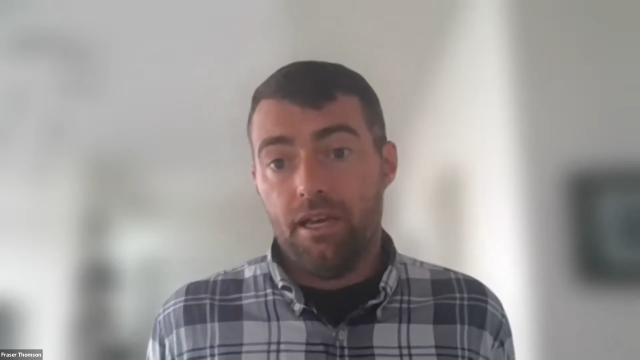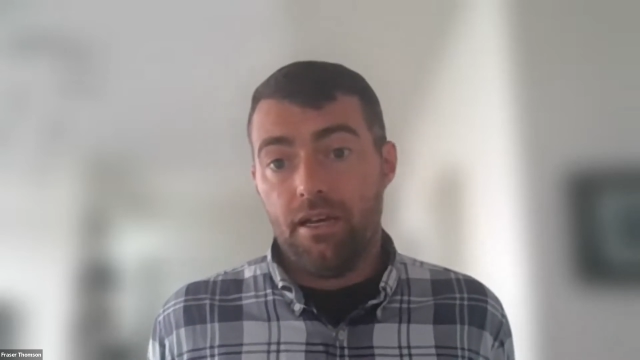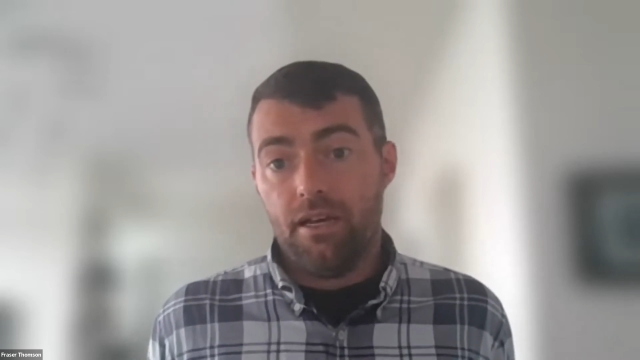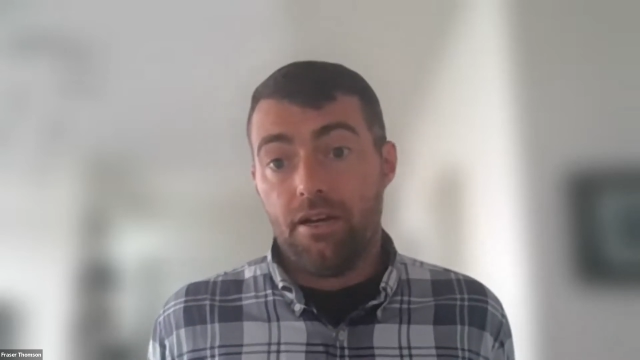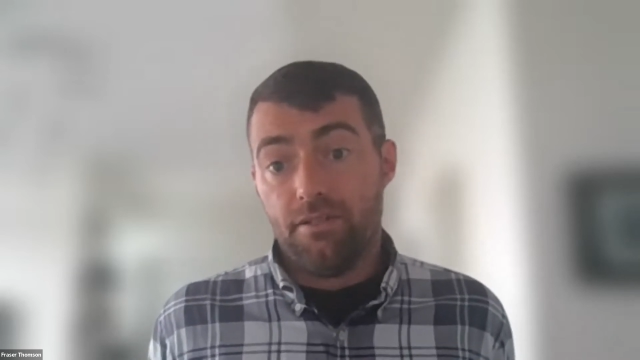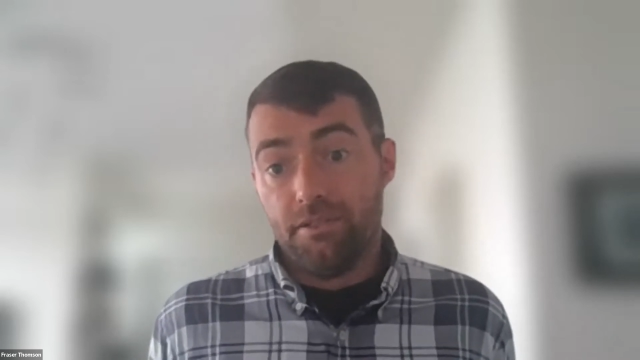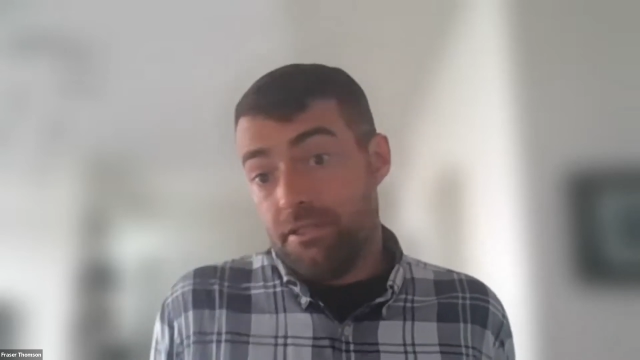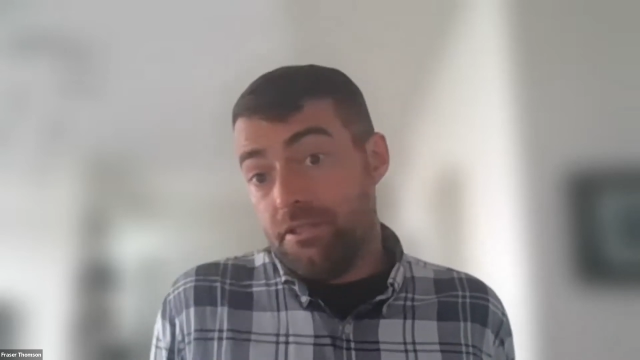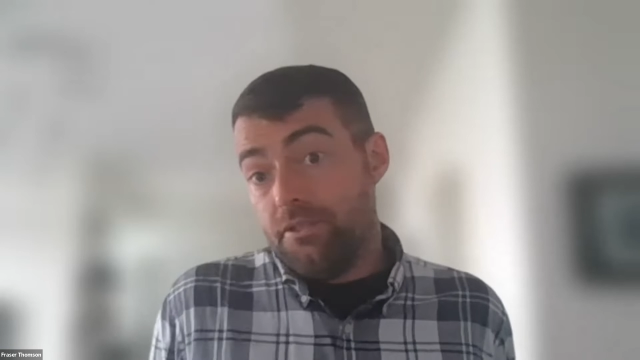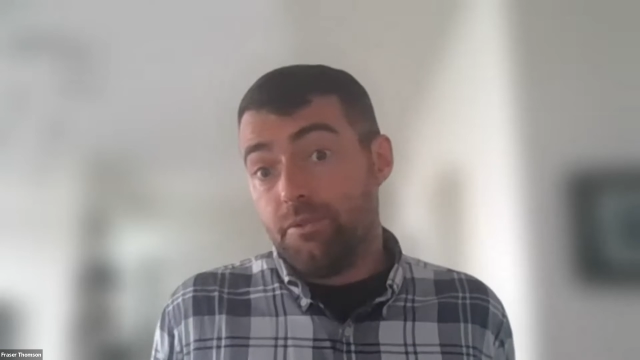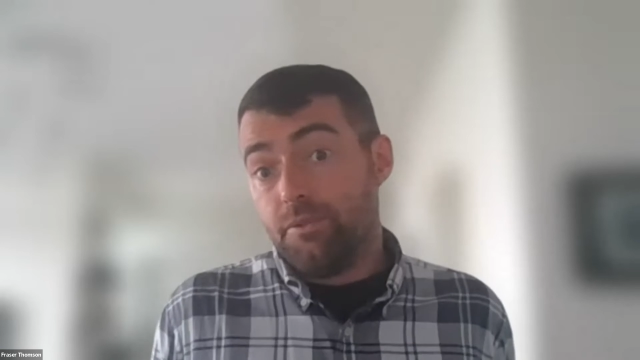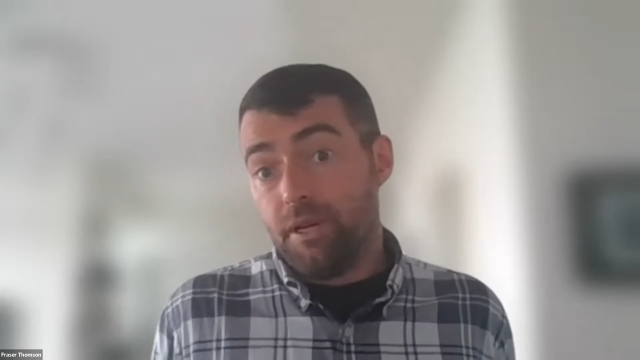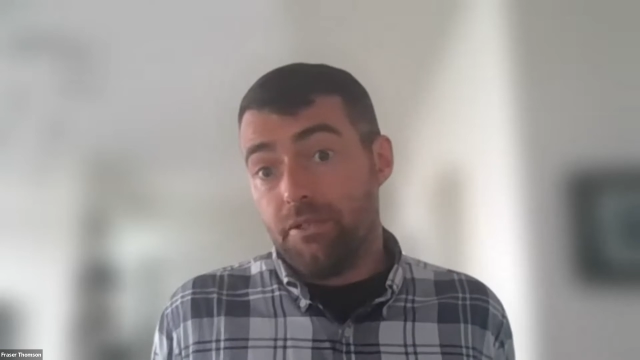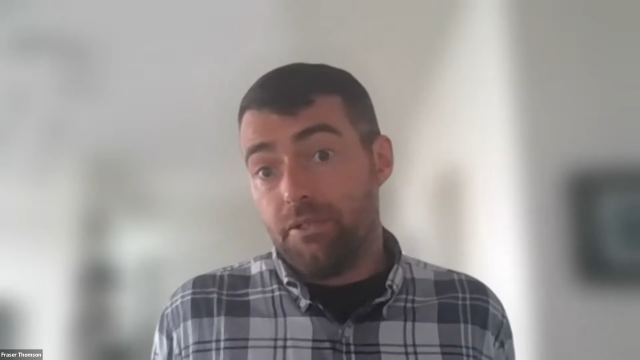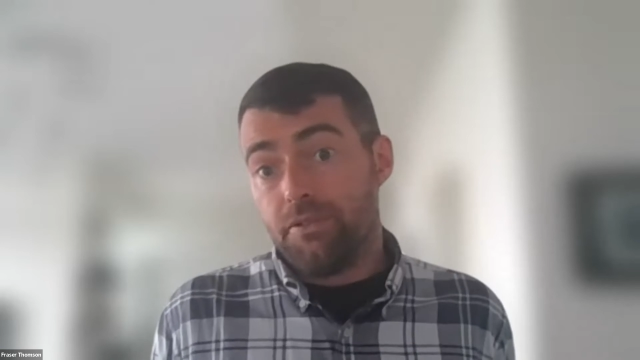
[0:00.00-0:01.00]
constitute
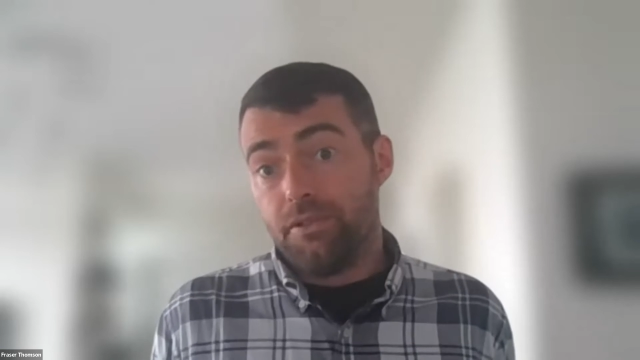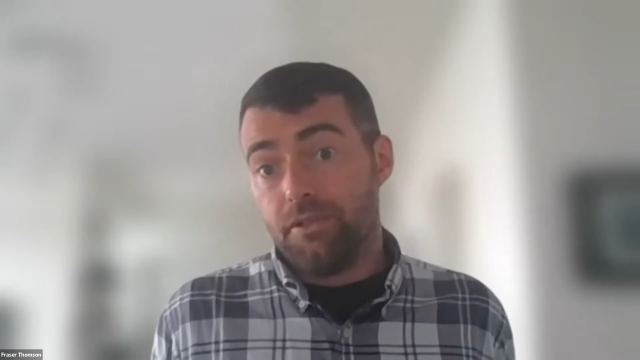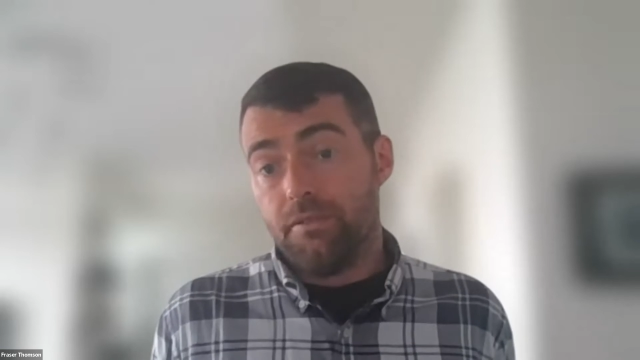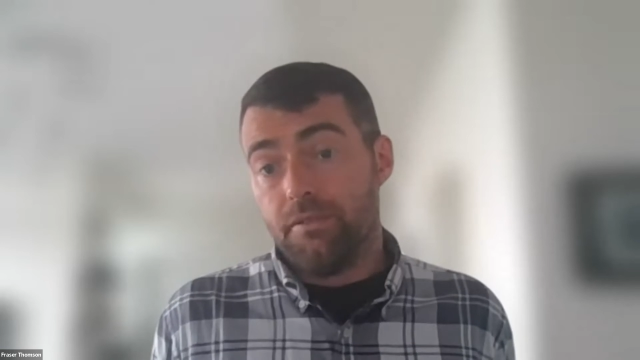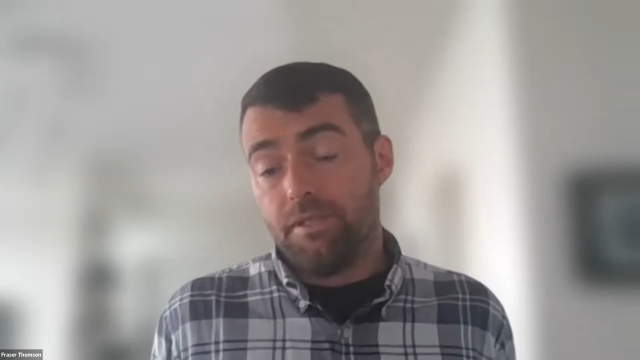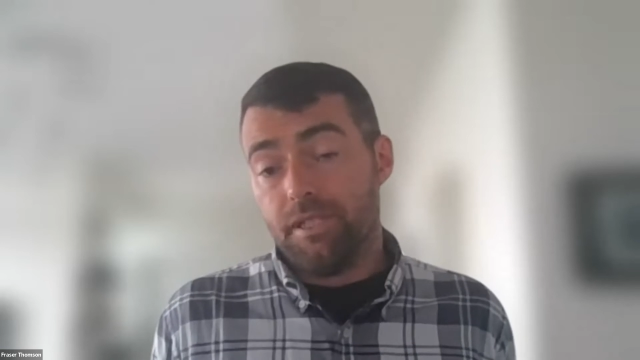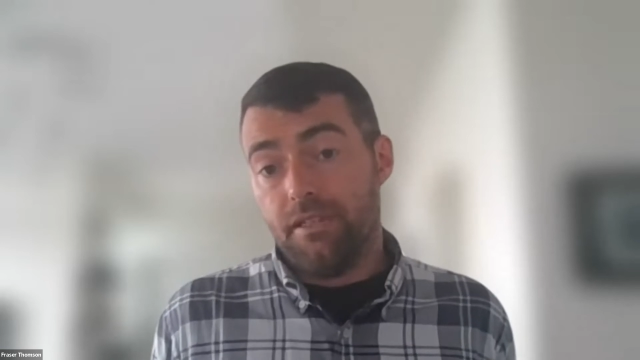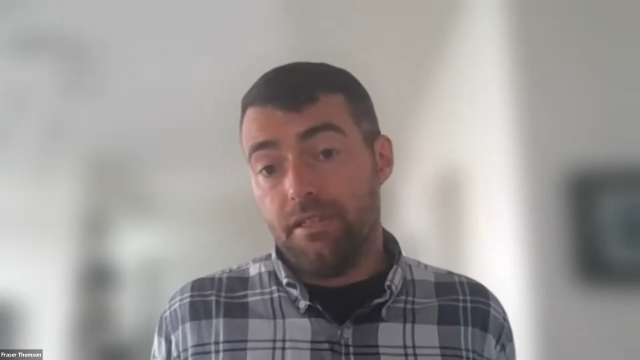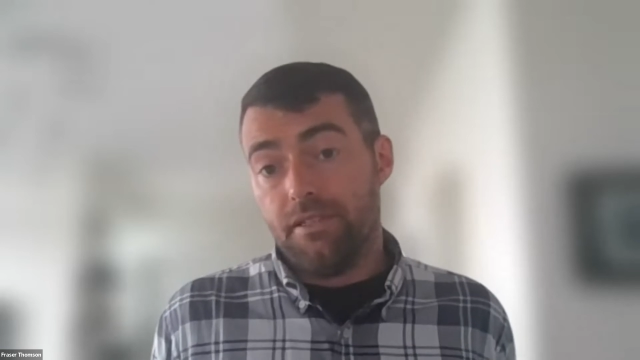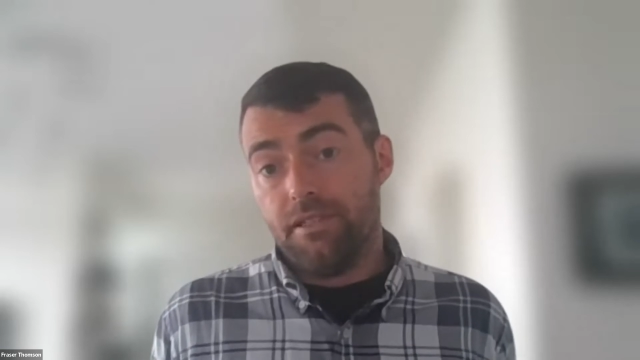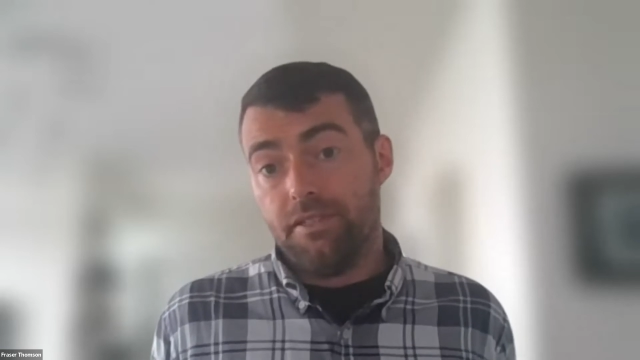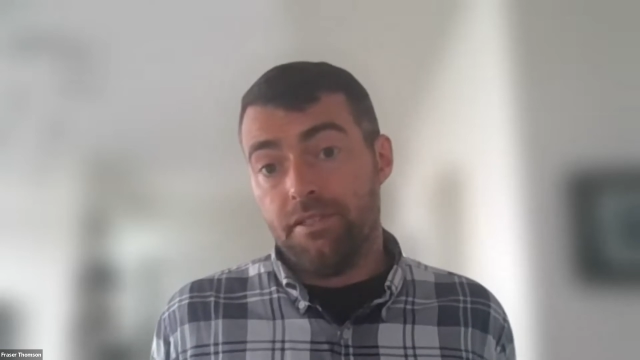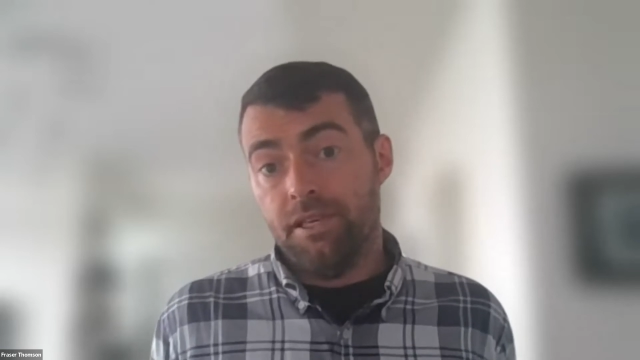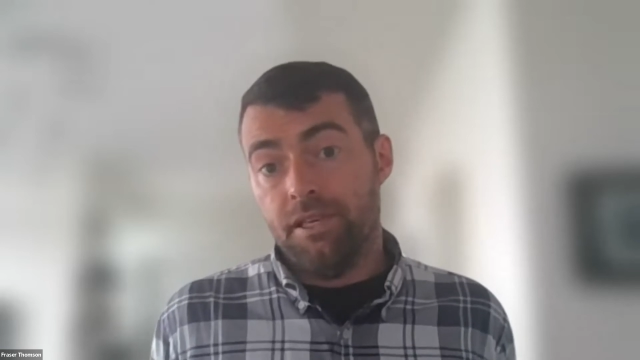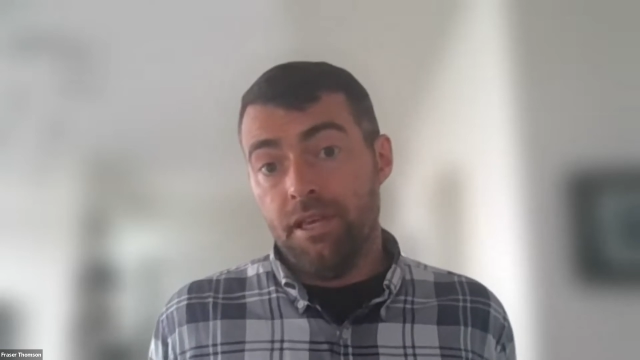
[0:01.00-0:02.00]
special
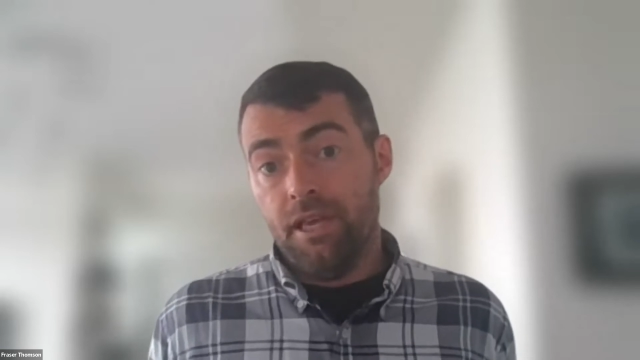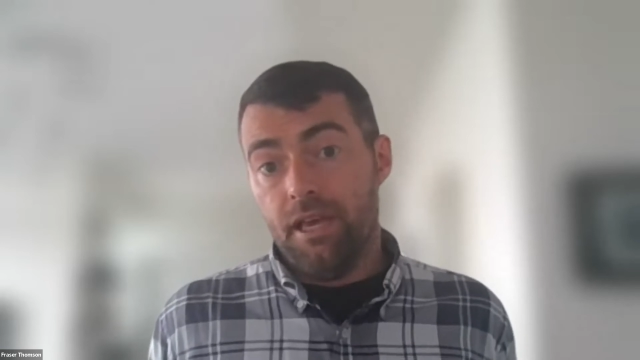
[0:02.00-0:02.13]
circumstances.